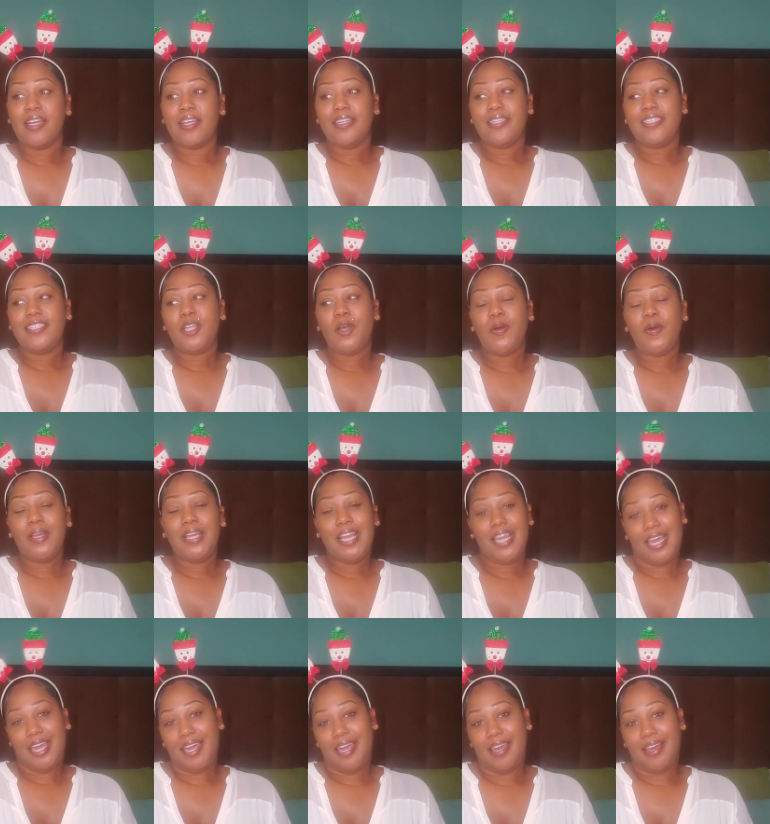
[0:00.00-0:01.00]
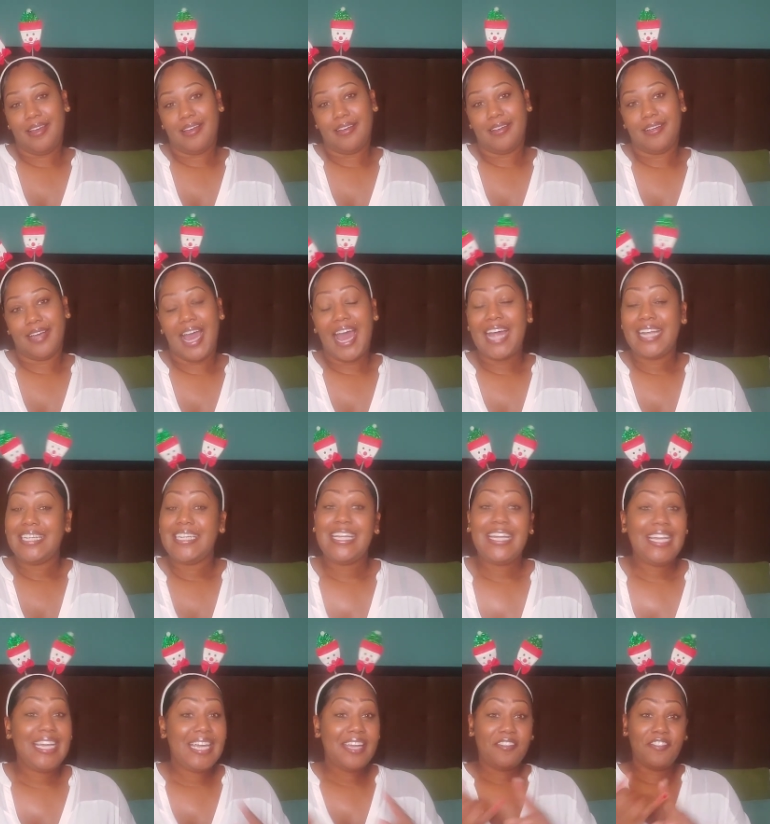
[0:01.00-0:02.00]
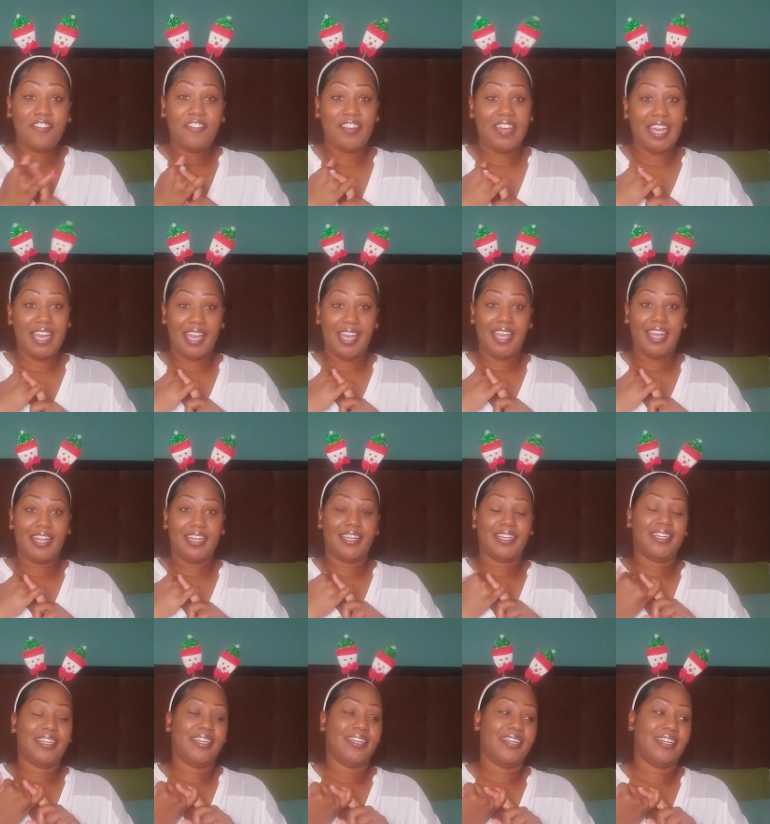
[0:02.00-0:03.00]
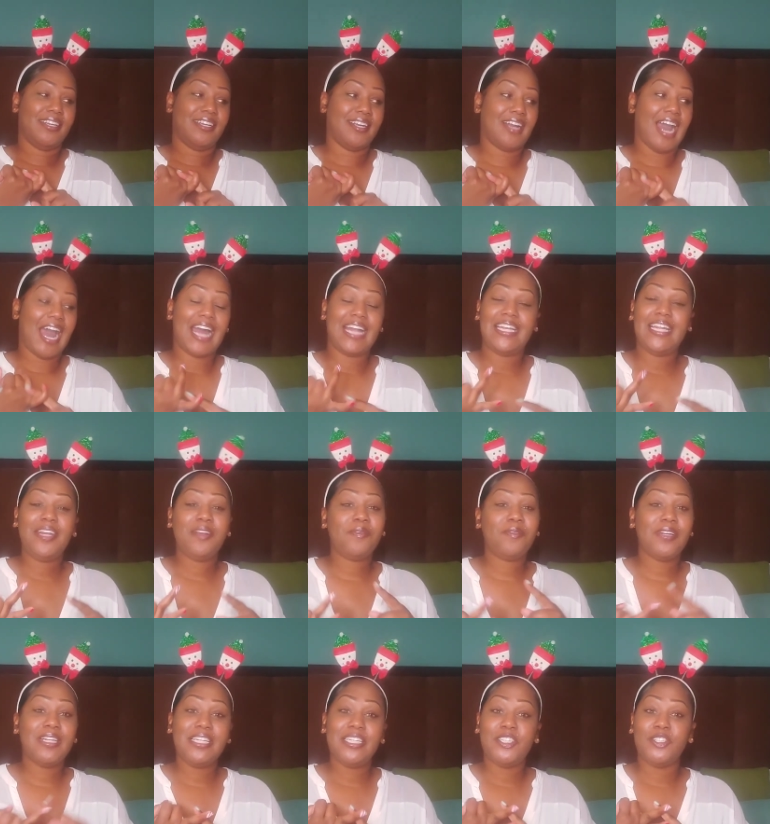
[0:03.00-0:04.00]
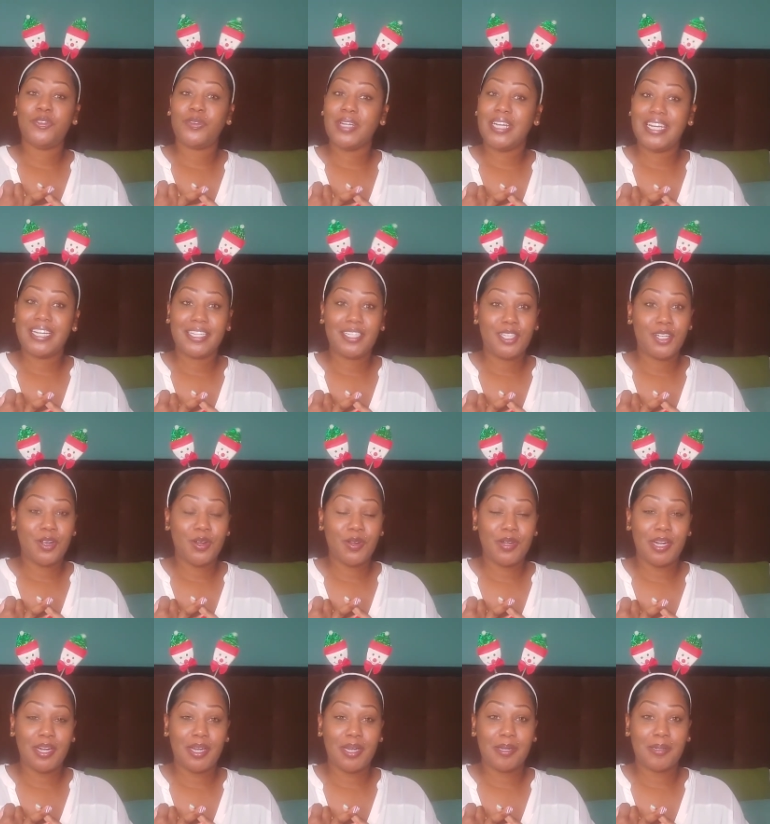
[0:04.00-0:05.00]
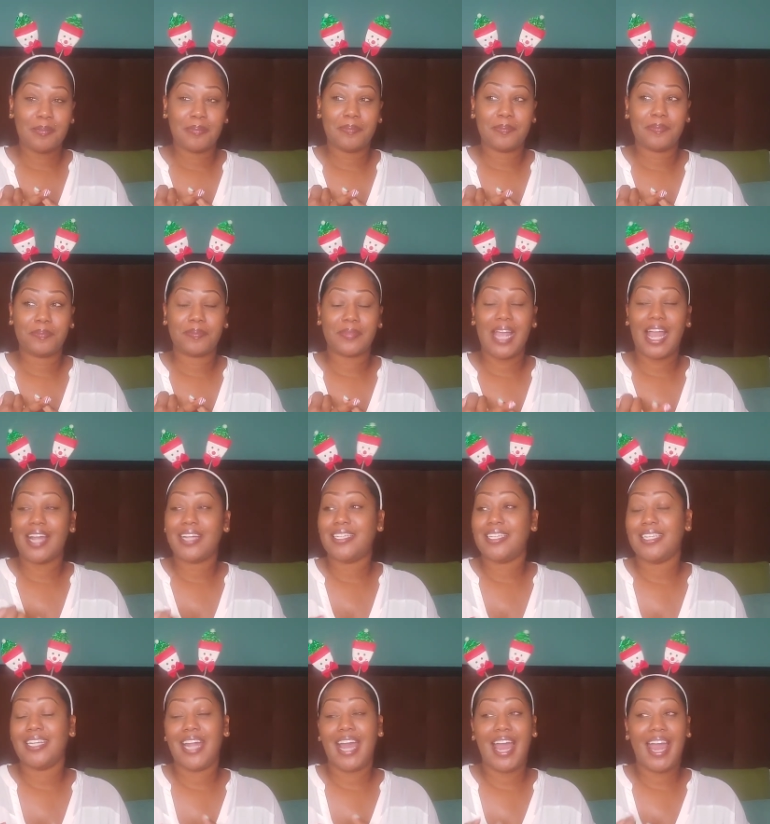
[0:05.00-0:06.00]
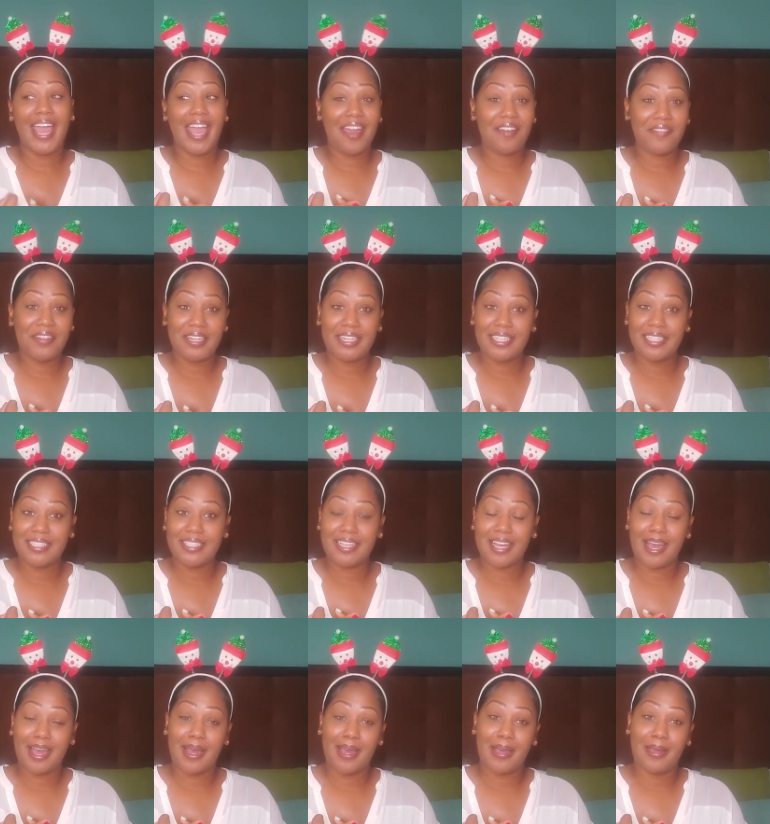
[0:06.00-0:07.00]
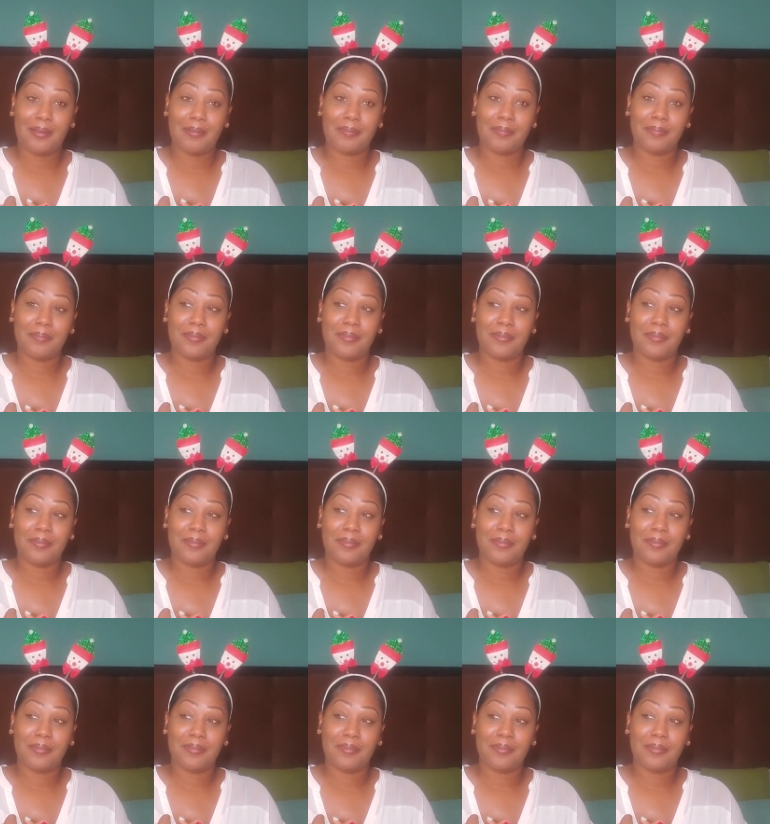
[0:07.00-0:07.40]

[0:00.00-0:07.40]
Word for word: So yeah, I didn't get fed. I didn't really drink and turn up. I did not have a good time.